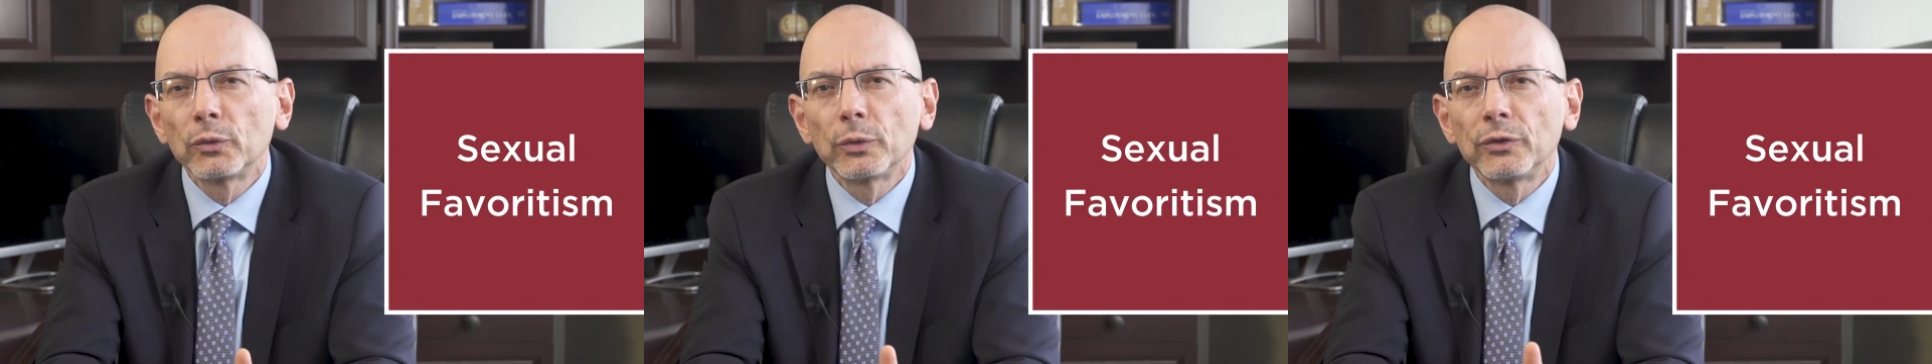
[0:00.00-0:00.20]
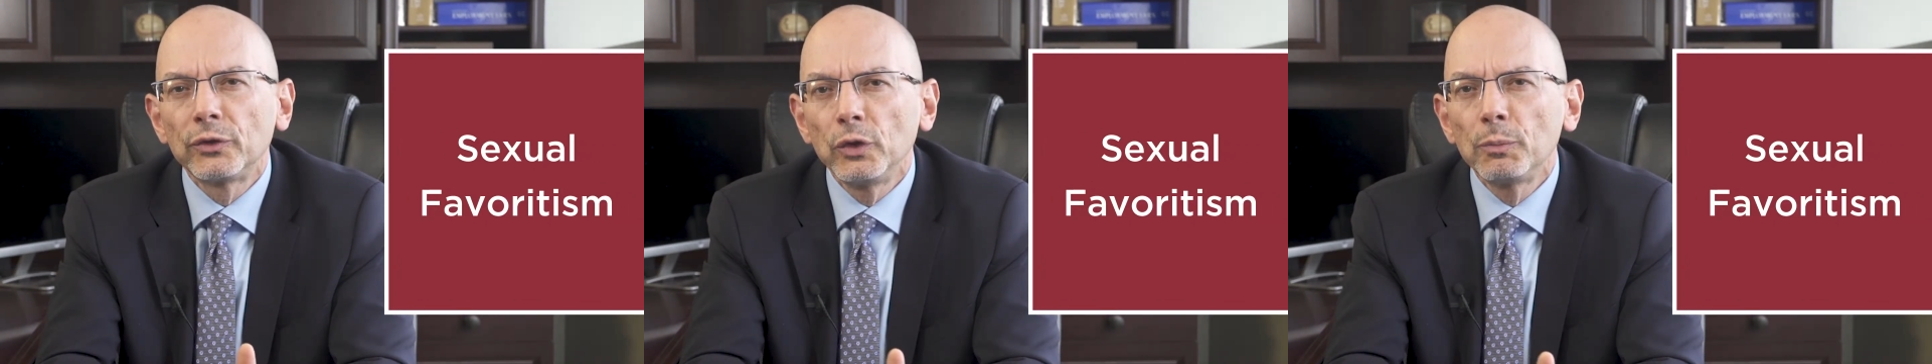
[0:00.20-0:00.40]

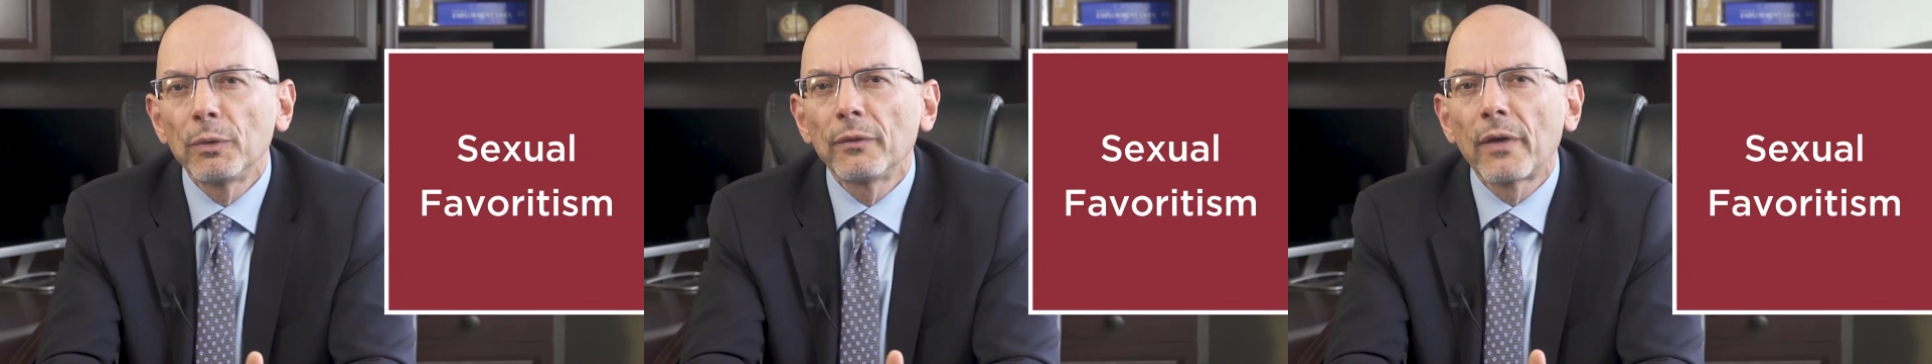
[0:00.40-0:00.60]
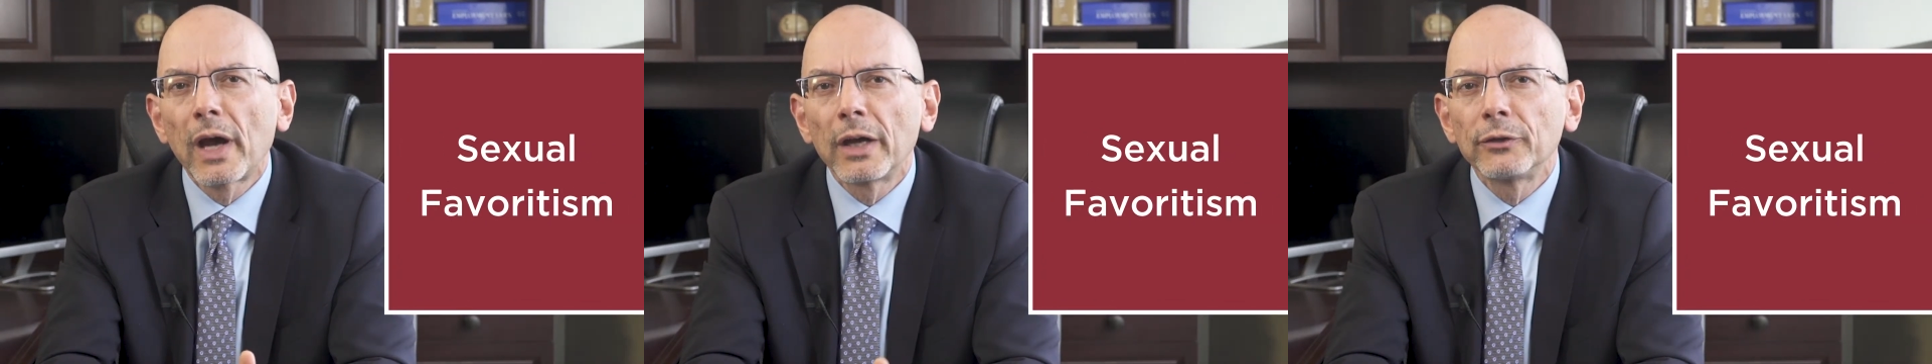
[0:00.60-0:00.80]
when
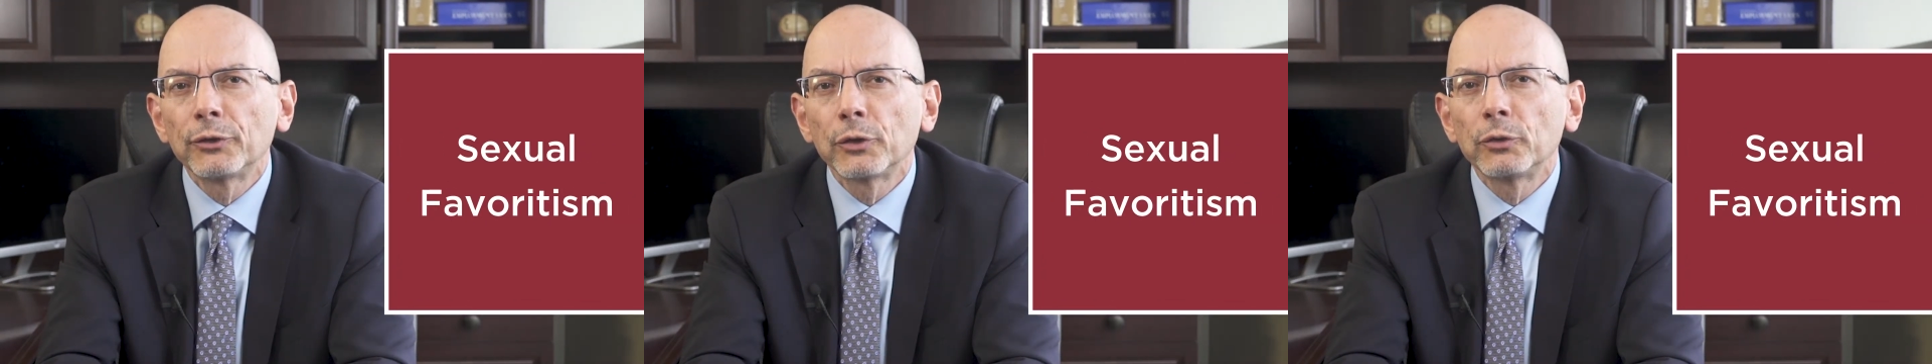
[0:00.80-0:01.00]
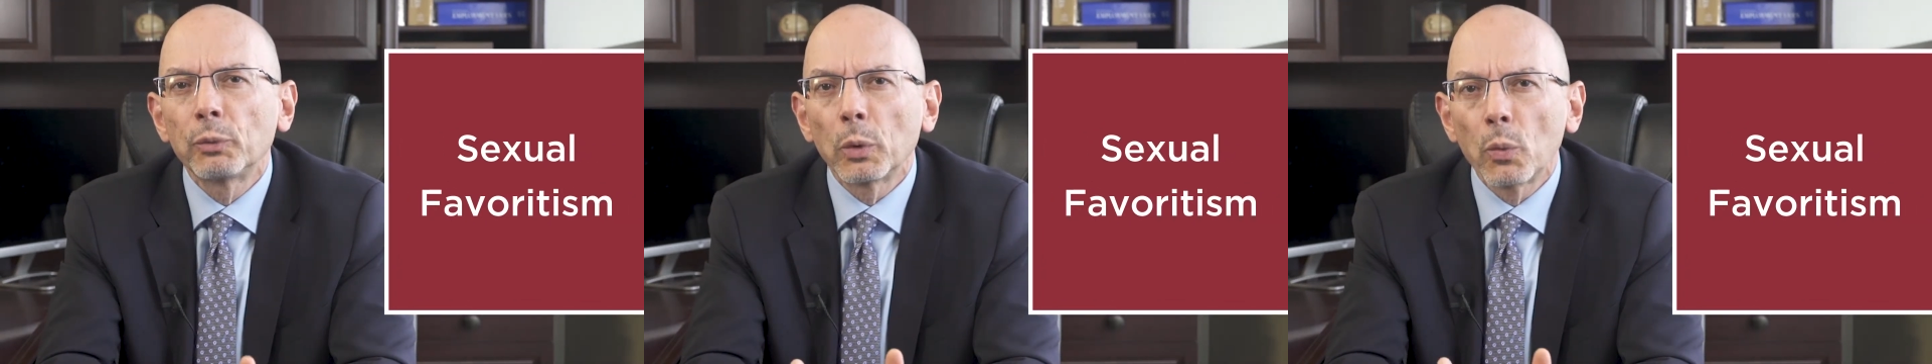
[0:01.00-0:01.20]

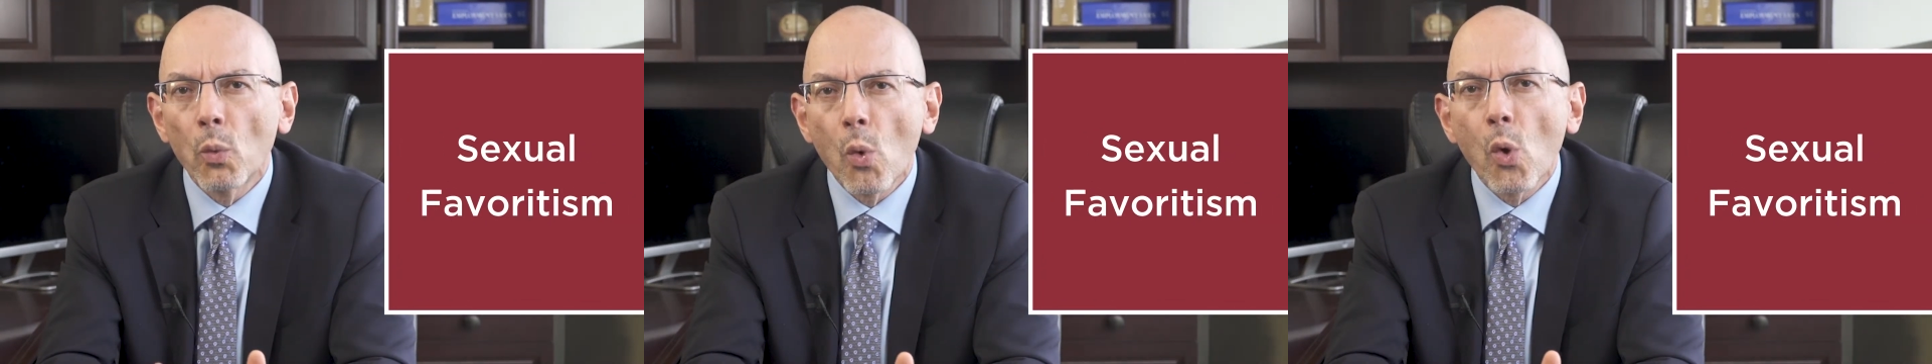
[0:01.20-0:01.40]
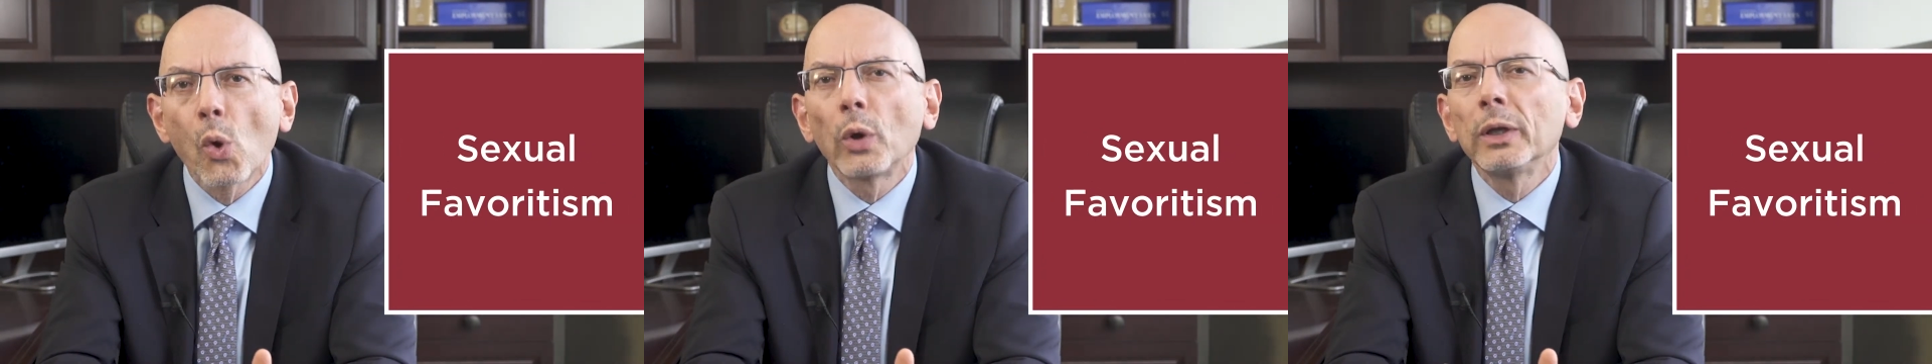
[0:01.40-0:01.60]
supervisors
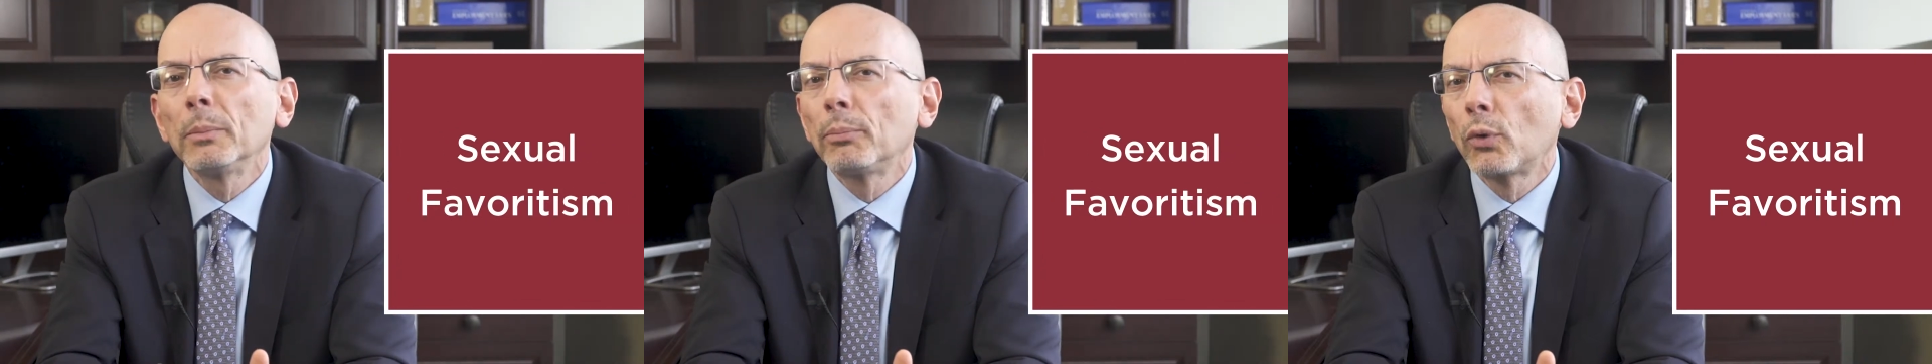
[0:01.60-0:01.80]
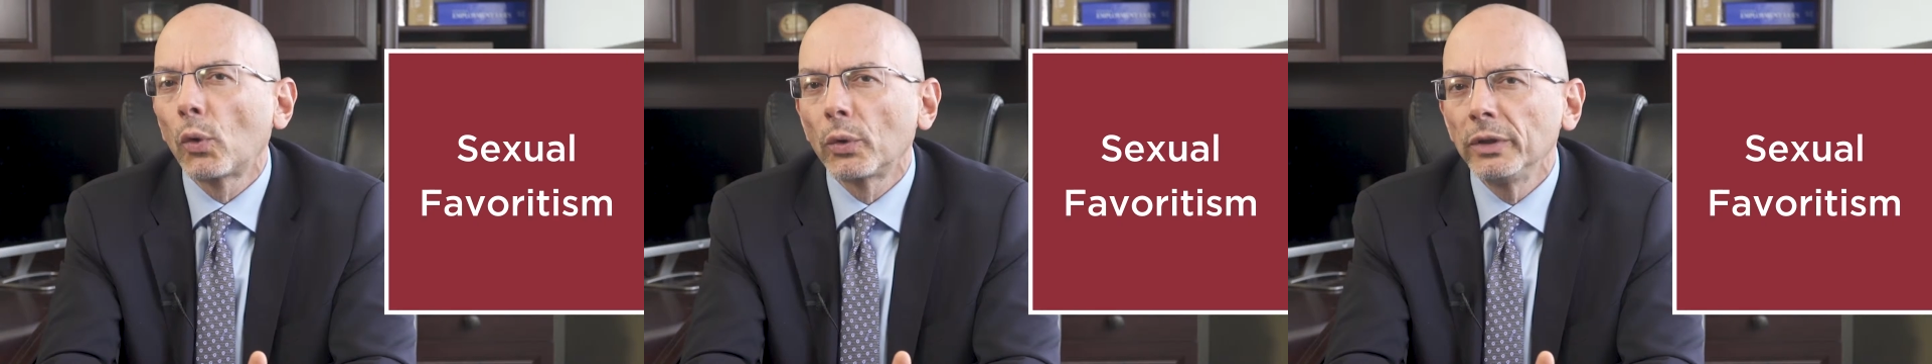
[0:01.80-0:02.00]
reward
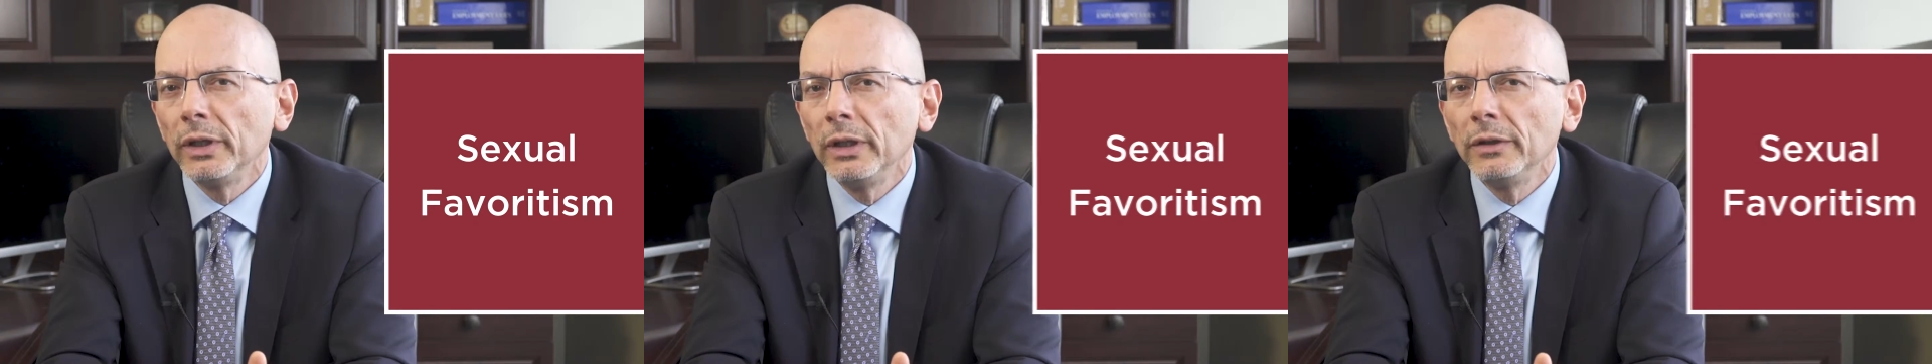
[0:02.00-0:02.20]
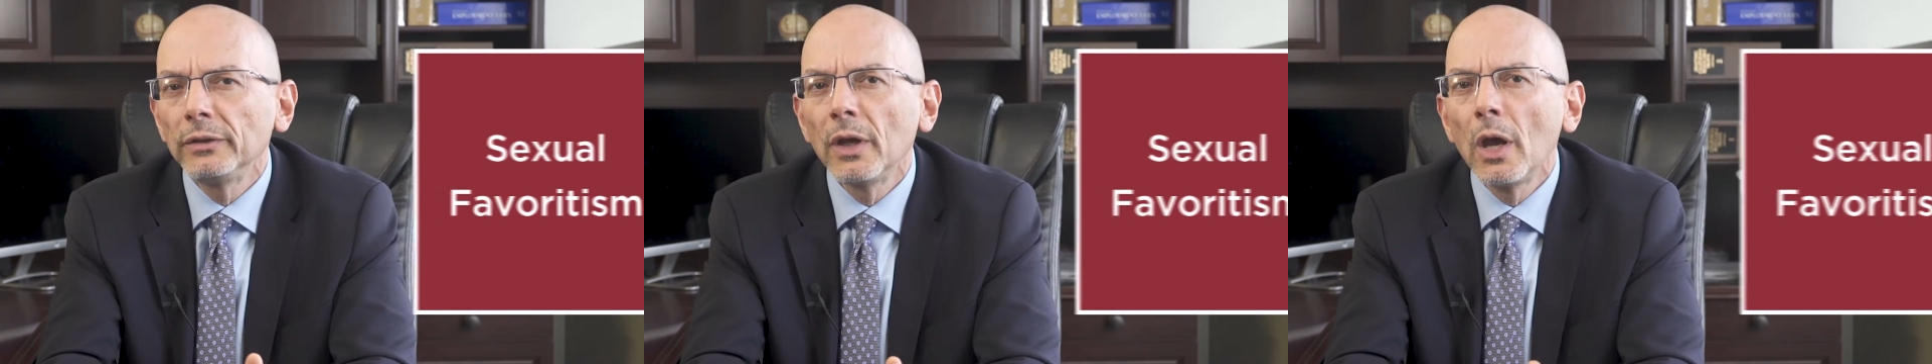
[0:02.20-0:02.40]

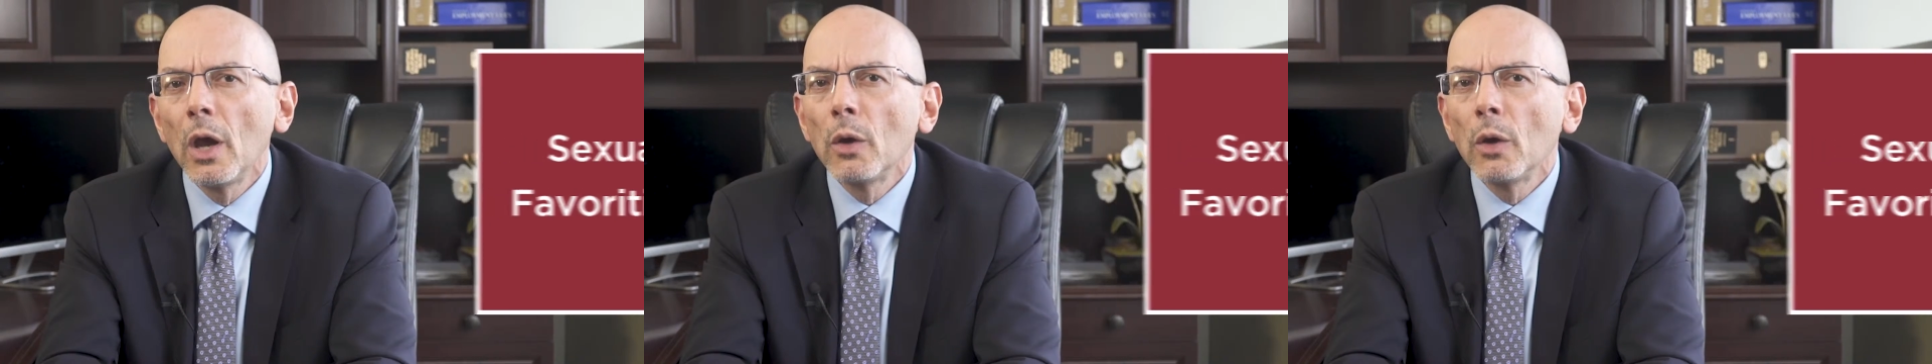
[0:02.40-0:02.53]
employees